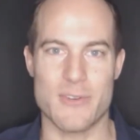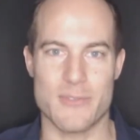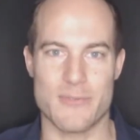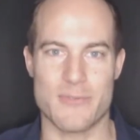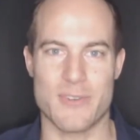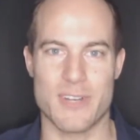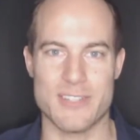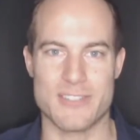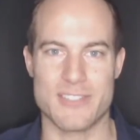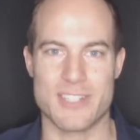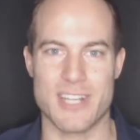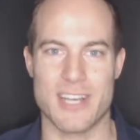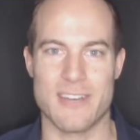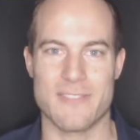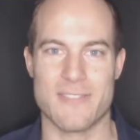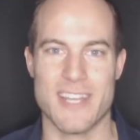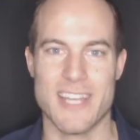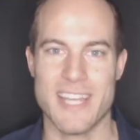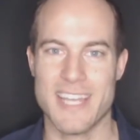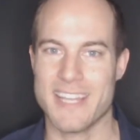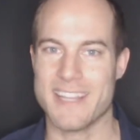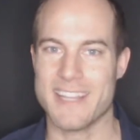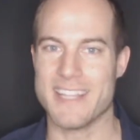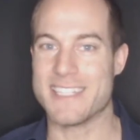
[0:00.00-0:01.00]
fun stuff.
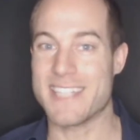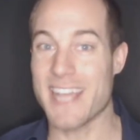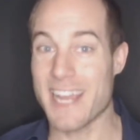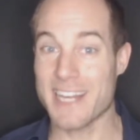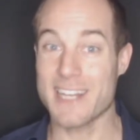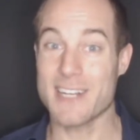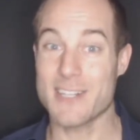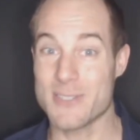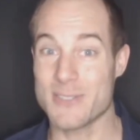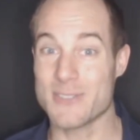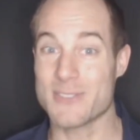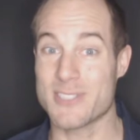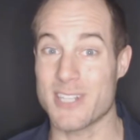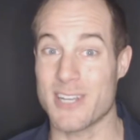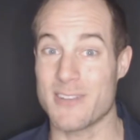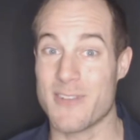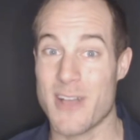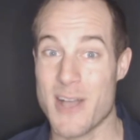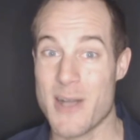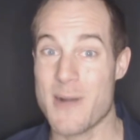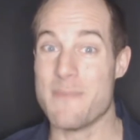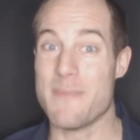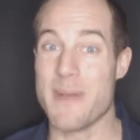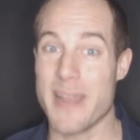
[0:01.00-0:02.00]
The technical
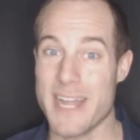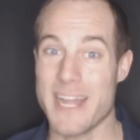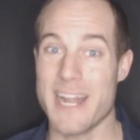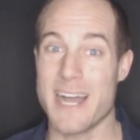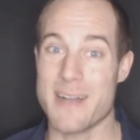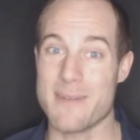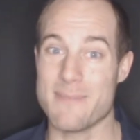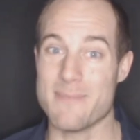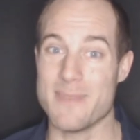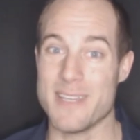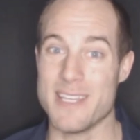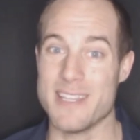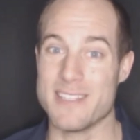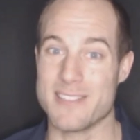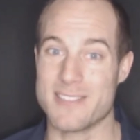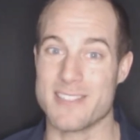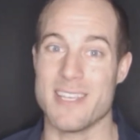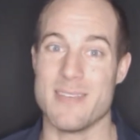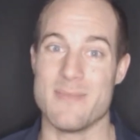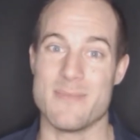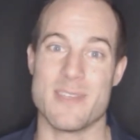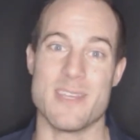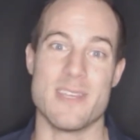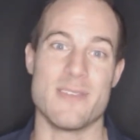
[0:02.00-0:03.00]
stuff might not be the
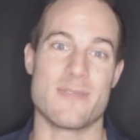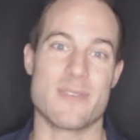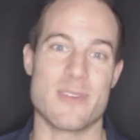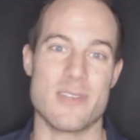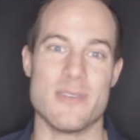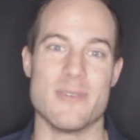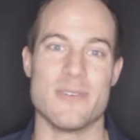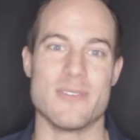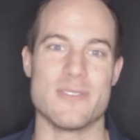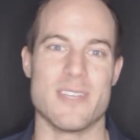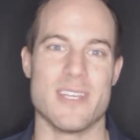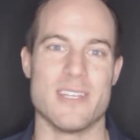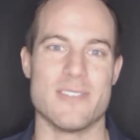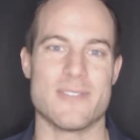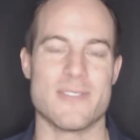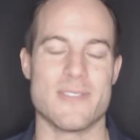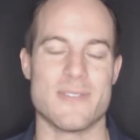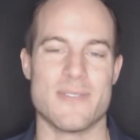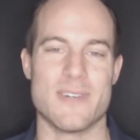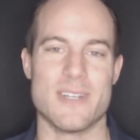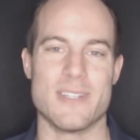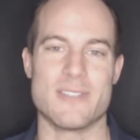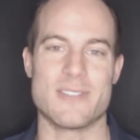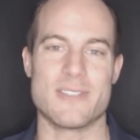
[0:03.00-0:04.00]
same thing for you as
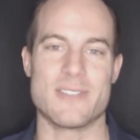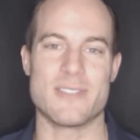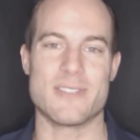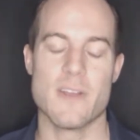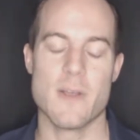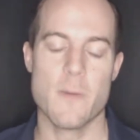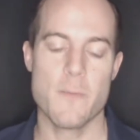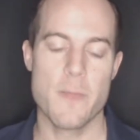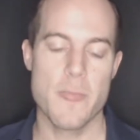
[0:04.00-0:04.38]
the fun stuff.